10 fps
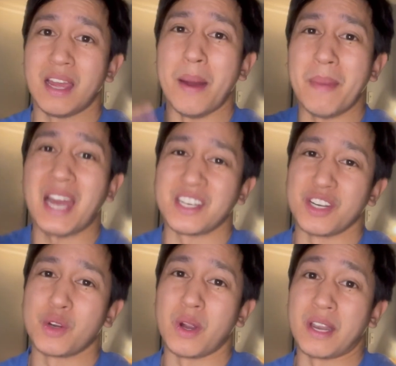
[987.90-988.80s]

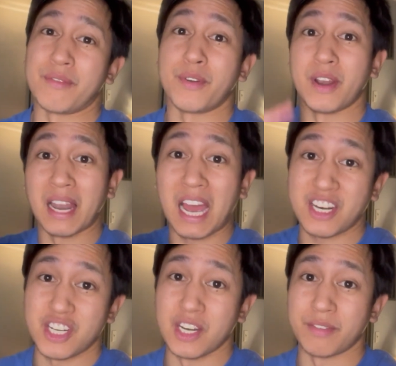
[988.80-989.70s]
Imagine going in for your
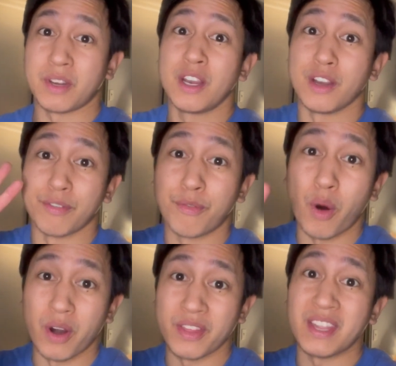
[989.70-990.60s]
last shift, your
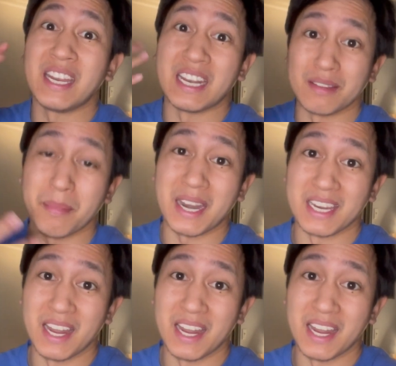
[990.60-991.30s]
4th in as many